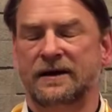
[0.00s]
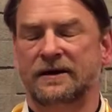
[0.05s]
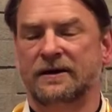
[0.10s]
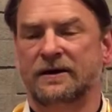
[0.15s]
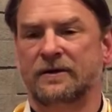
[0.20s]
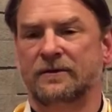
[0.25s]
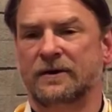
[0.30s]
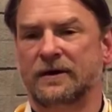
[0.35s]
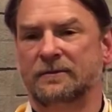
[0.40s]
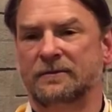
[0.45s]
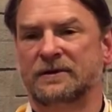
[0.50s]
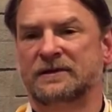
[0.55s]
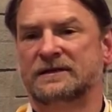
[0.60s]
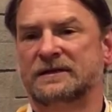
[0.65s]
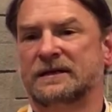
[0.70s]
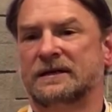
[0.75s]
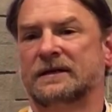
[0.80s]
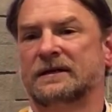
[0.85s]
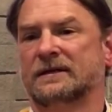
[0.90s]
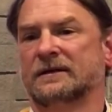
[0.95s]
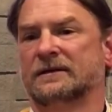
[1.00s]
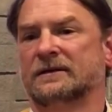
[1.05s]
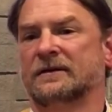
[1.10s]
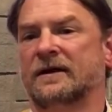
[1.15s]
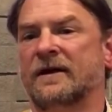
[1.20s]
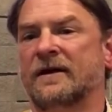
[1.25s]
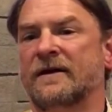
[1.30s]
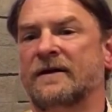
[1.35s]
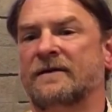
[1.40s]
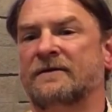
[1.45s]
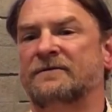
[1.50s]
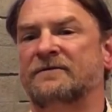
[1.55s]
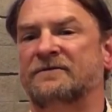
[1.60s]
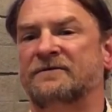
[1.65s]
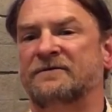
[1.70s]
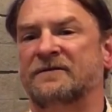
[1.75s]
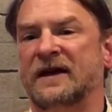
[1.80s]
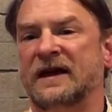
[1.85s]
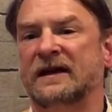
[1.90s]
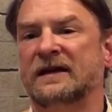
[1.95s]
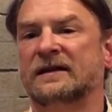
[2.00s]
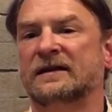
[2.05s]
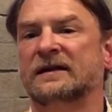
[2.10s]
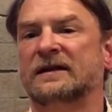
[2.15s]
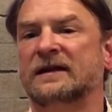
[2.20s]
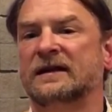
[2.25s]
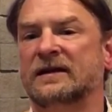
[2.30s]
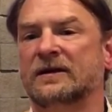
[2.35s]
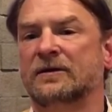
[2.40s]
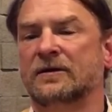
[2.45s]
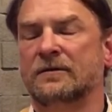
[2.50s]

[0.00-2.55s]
don't know what particular failing